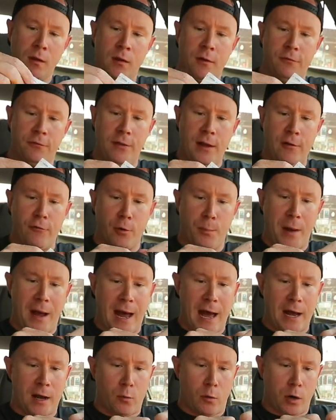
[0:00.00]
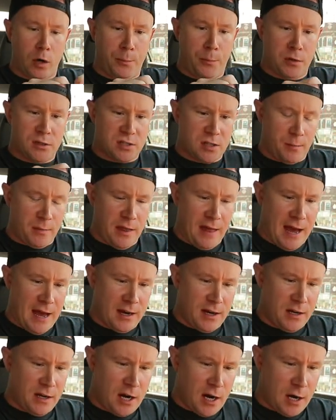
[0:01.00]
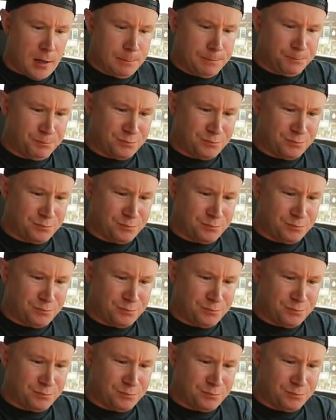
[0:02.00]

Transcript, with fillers: flavor pack and we're gonna put some of that in here.